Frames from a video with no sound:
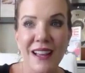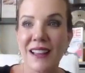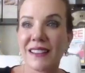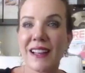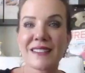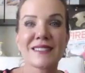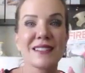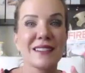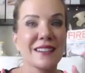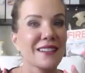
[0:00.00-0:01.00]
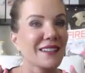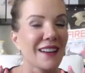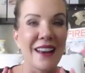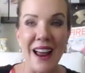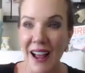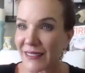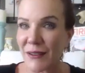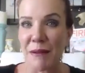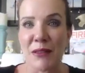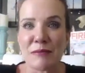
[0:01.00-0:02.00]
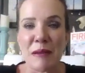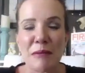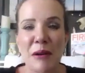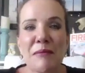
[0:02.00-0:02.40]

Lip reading: Let's not give up on those people.